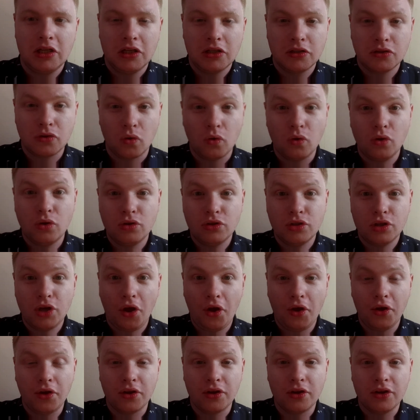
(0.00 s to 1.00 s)
it's all good to
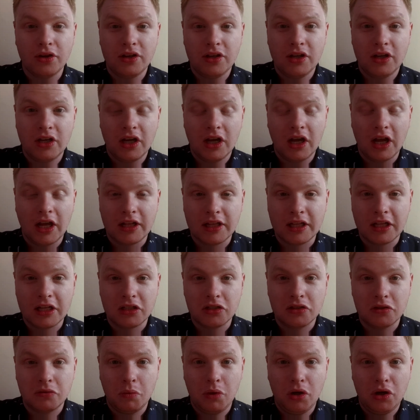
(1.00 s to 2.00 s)
go. And then
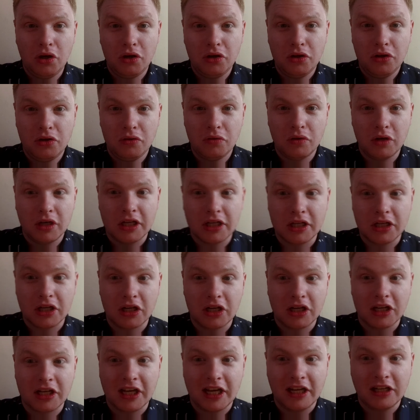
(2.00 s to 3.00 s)
tomorrow we're
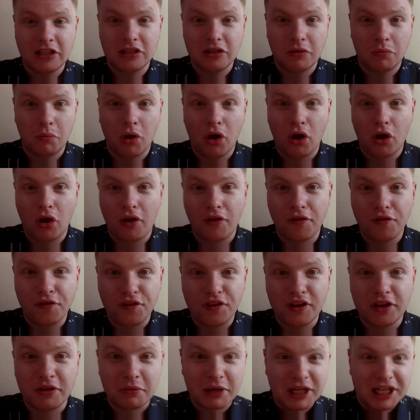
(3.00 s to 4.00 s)
going to get to more
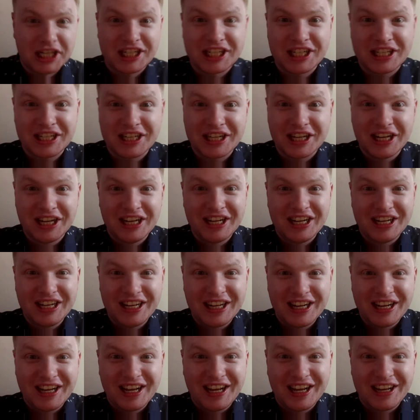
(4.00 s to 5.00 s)
filming.
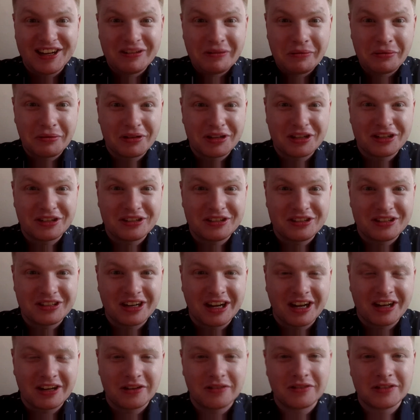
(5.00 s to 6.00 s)
Be good
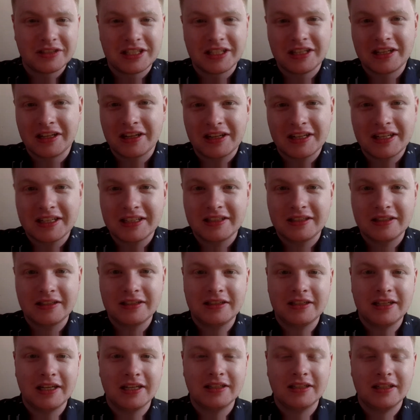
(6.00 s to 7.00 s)
and go and see the
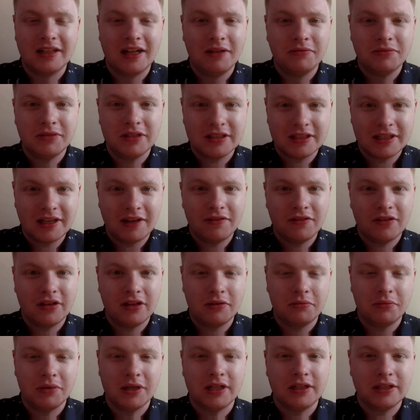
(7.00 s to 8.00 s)
kids' clubs and stuff that
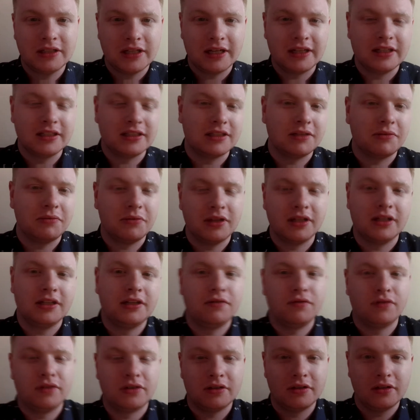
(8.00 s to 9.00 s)
are being done in some of the
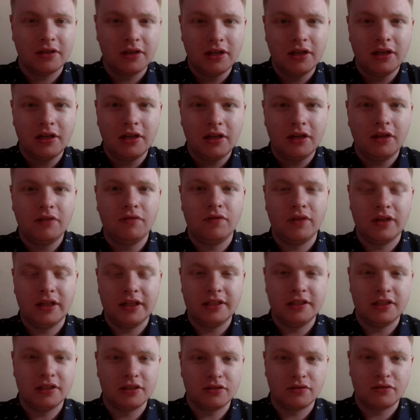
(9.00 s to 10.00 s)
different
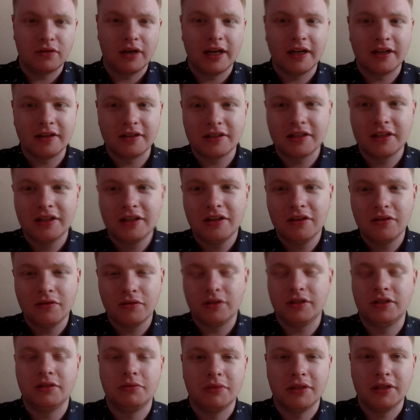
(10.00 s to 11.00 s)
villages around,
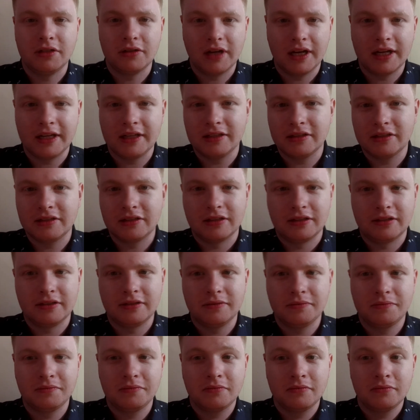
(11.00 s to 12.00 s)
which would be great. So,
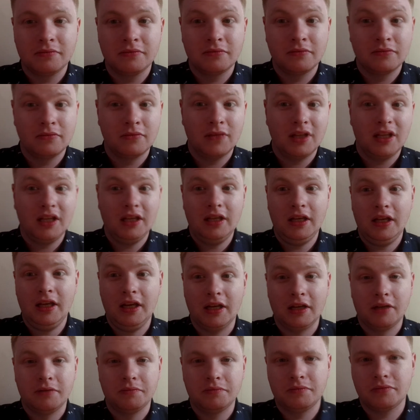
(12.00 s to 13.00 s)

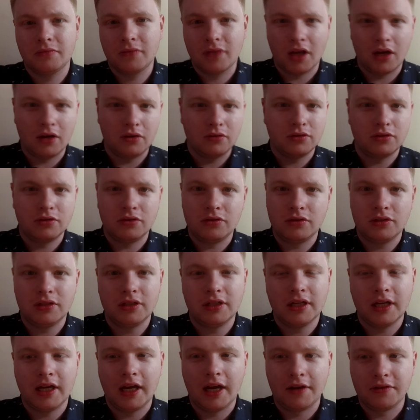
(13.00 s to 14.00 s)
yeah, I'll talk
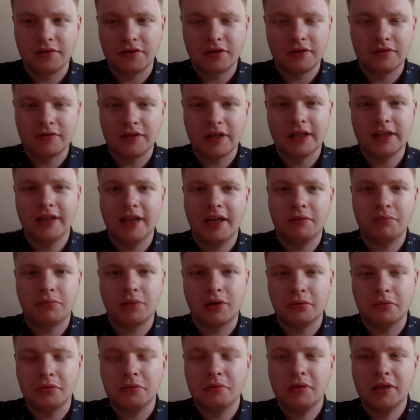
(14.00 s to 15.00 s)
to you after I've done that,
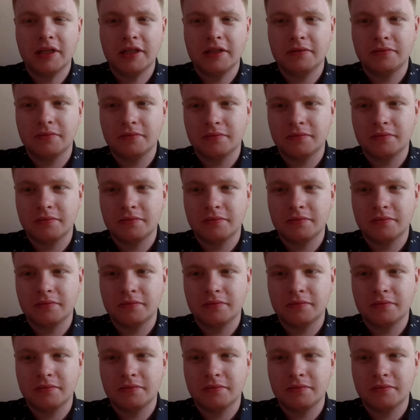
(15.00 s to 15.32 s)
probably.